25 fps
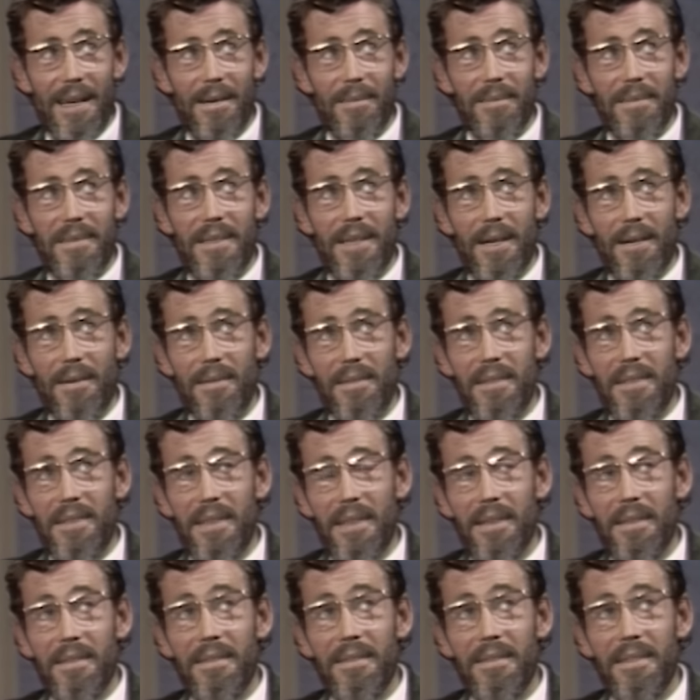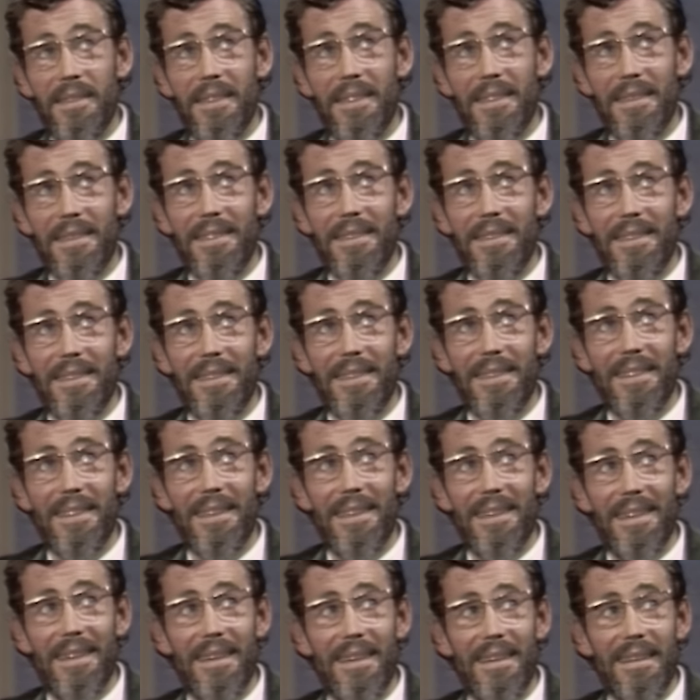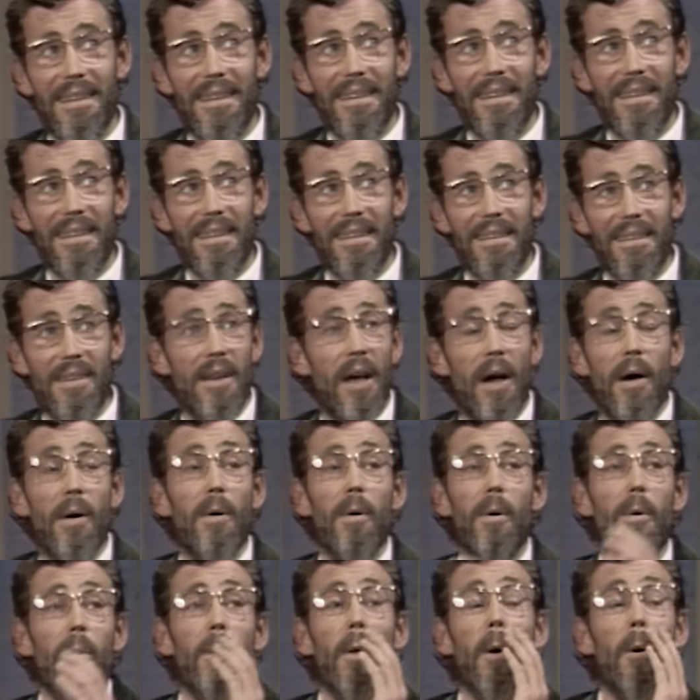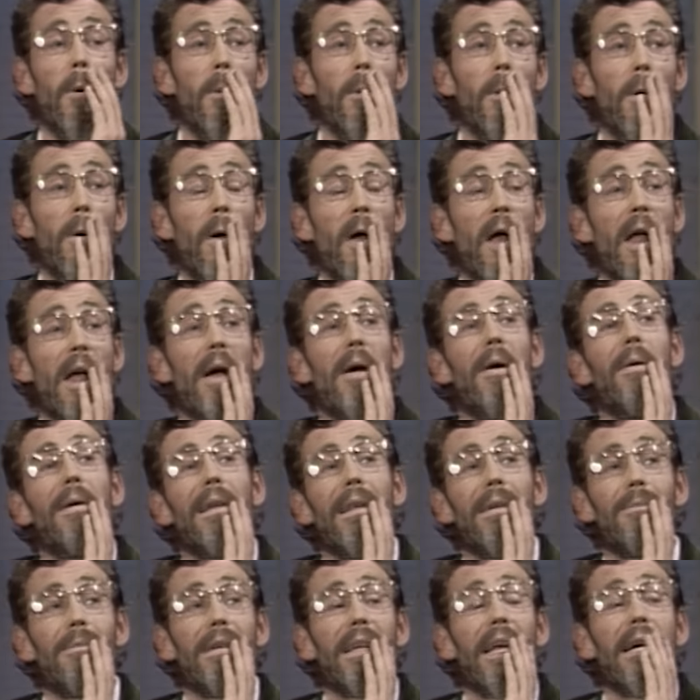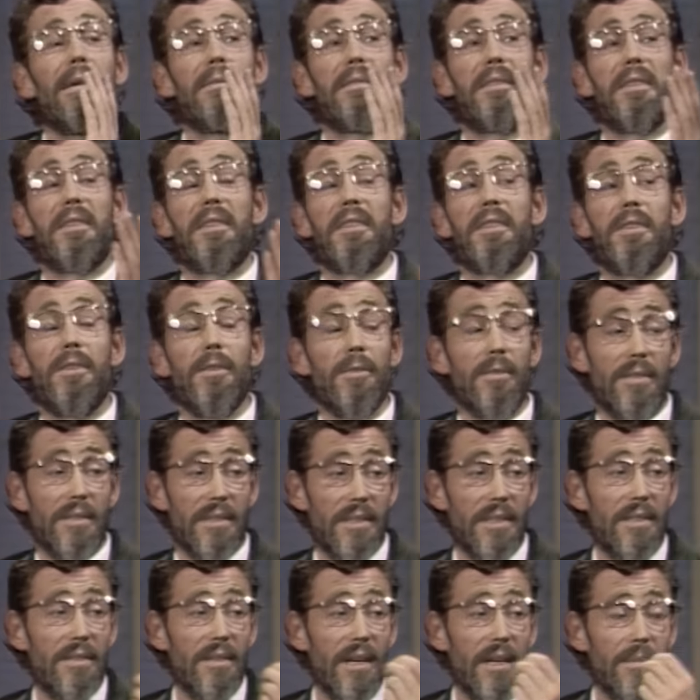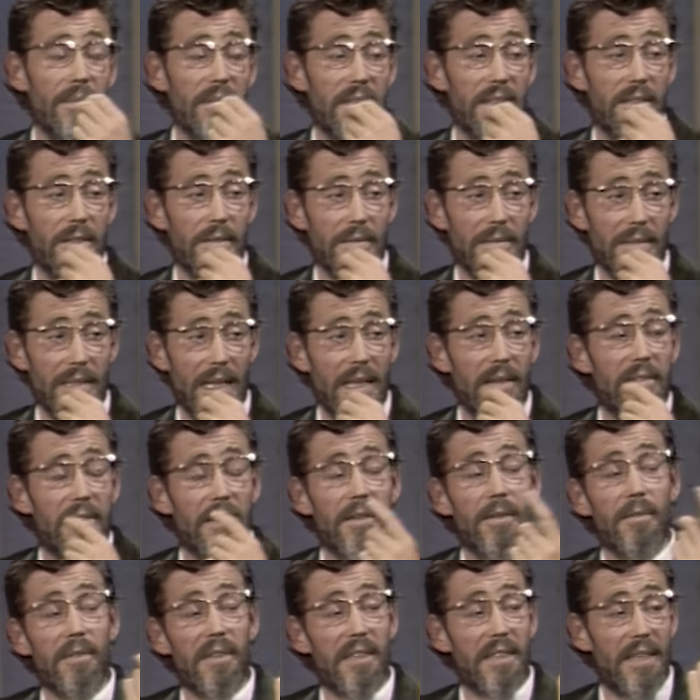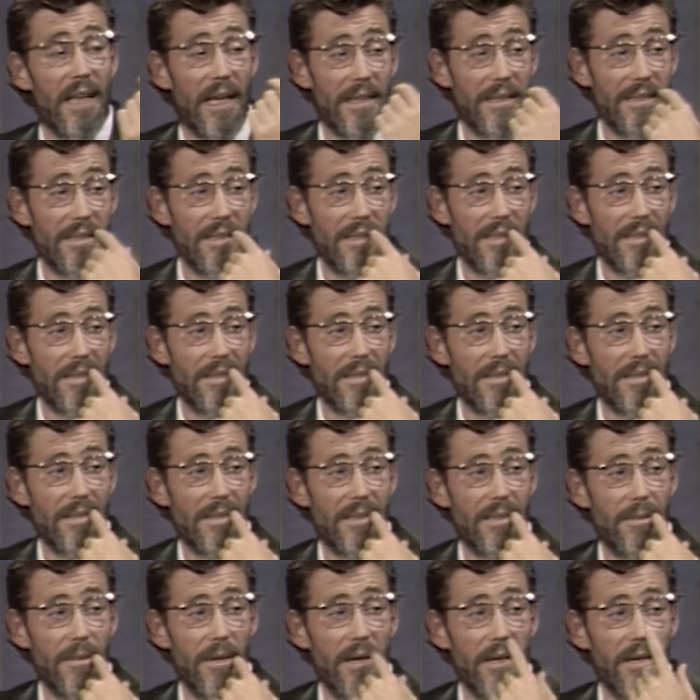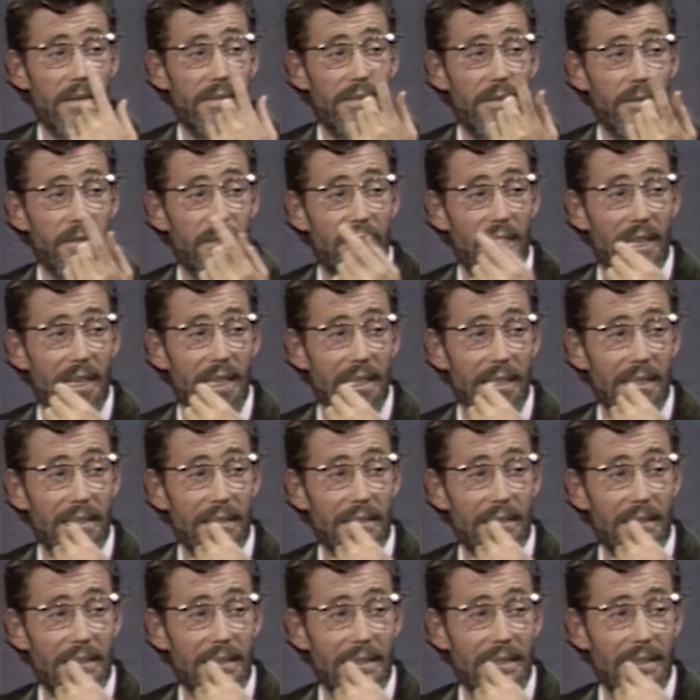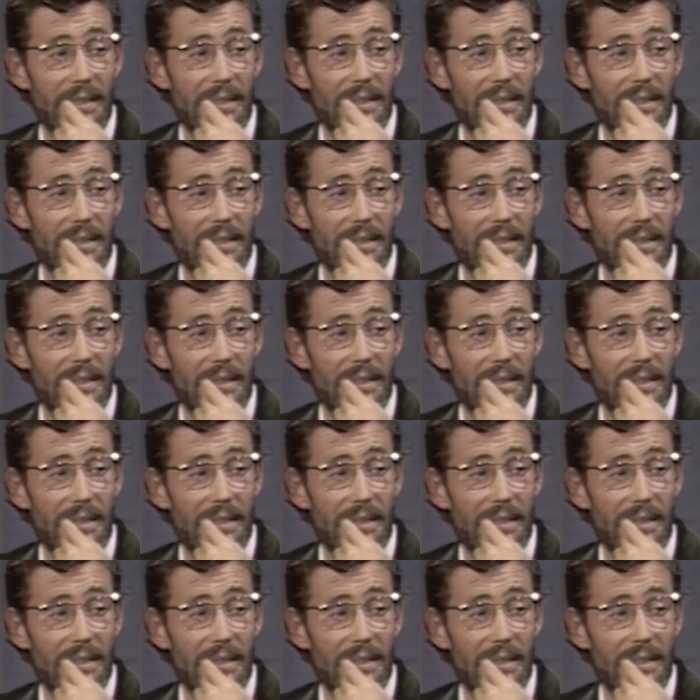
I'm told so, yes. No. Well, when I was a student, a drama student, I used to do stunts to earn a few shillings.